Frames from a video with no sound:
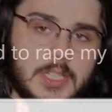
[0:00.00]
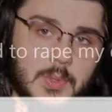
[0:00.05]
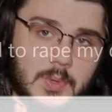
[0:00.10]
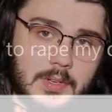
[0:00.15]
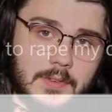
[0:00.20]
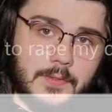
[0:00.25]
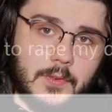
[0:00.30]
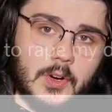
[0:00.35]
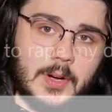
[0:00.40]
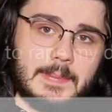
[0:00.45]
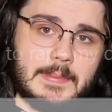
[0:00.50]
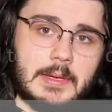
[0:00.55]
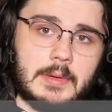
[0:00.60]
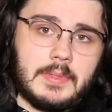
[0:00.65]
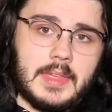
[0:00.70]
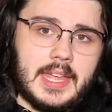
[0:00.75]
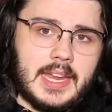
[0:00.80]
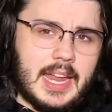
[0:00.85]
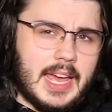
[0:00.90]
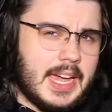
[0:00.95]
to inform you
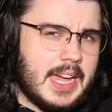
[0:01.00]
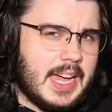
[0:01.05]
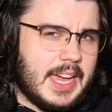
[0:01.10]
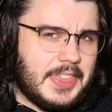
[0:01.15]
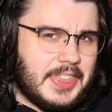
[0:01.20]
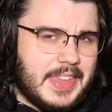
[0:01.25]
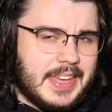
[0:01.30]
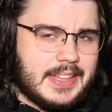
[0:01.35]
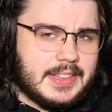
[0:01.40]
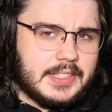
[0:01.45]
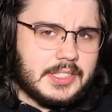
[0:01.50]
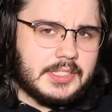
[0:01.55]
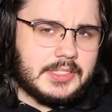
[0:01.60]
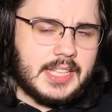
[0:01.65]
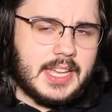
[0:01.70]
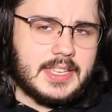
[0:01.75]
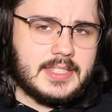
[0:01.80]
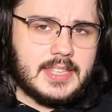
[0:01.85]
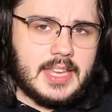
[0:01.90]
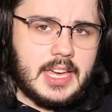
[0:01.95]
that I think Lil
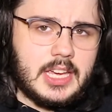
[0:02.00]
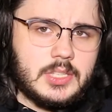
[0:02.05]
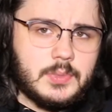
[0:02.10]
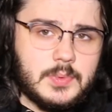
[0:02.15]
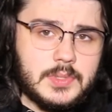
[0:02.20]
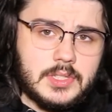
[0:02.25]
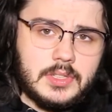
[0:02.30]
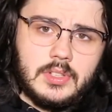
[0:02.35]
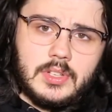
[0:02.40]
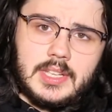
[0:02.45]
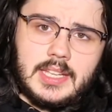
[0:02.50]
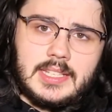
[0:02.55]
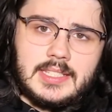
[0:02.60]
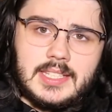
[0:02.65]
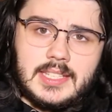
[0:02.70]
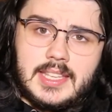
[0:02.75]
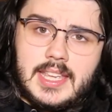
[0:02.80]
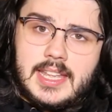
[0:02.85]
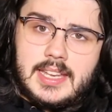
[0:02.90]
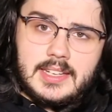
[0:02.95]
Nas X was looking
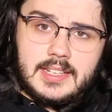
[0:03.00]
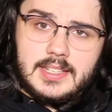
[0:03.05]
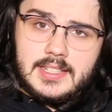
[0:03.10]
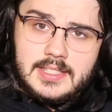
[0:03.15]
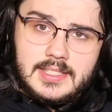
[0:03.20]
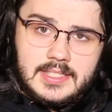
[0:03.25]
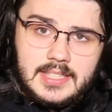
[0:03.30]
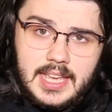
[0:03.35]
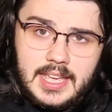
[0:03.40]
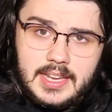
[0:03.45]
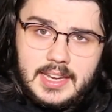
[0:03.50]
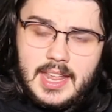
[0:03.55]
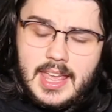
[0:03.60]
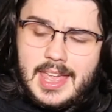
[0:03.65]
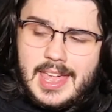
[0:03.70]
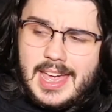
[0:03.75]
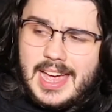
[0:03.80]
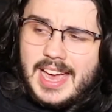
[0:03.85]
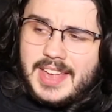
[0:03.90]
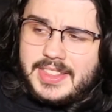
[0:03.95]
to gain consent.
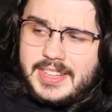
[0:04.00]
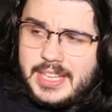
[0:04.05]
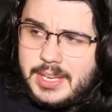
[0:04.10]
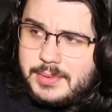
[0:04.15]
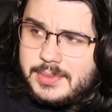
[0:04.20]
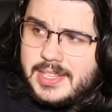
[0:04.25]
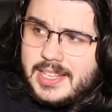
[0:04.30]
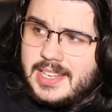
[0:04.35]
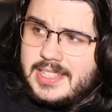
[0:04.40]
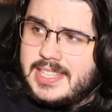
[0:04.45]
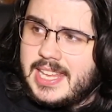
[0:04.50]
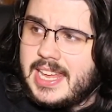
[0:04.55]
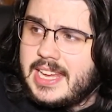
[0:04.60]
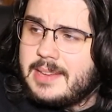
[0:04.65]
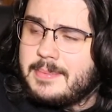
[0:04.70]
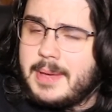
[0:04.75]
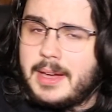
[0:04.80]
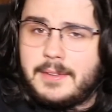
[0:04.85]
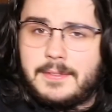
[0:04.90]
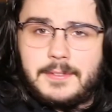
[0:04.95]
I think he was going to
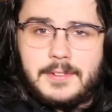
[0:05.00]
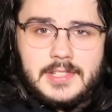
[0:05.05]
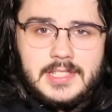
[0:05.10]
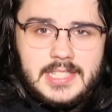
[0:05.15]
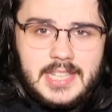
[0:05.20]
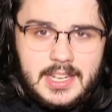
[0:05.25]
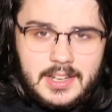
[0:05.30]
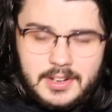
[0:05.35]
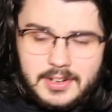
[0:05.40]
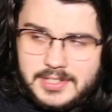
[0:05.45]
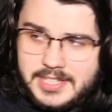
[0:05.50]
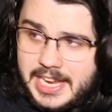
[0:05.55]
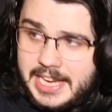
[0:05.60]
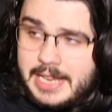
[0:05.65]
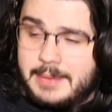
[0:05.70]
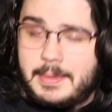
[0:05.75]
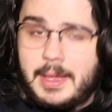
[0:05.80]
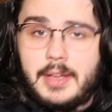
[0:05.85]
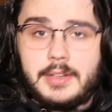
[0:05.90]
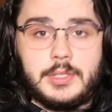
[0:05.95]
take him out for dinner,
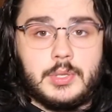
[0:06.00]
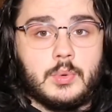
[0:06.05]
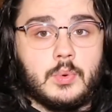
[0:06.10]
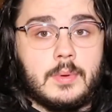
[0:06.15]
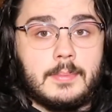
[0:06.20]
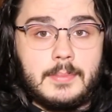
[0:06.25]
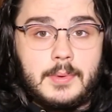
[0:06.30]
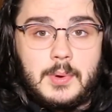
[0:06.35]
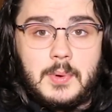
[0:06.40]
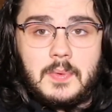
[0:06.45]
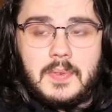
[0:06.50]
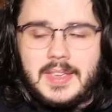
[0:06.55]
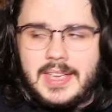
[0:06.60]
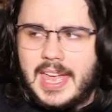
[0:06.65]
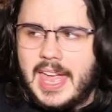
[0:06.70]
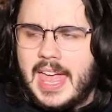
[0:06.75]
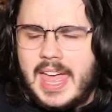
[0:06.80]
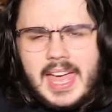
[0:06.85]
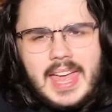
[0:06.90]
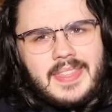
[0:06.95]
take him out to a
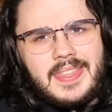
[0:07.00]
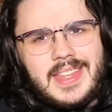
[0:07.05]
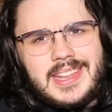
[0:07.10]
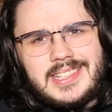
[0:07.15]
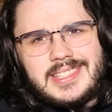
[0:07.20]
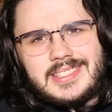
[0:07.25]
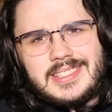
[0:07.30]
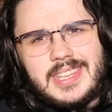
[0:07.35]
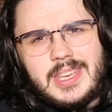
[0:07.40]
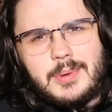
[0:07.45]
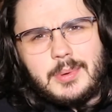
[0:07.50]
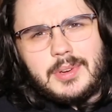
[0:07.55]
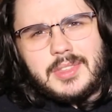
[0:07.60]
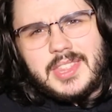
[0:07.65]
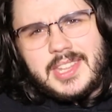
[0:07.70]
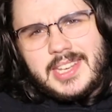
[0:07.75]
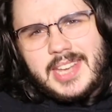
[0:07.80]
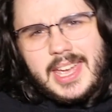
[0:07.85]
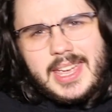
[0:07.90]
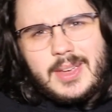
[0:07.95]
movie, and then see where
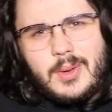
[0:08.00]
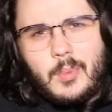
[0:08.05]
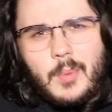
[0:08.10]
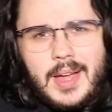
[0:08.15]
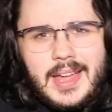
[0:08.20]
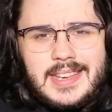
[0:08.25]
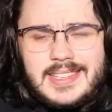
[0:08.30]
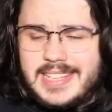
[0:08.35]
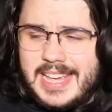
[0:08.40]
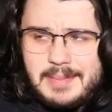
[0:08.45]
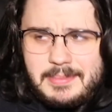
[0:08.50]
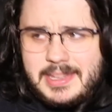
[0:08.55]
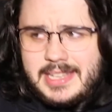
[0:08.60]
the night went. I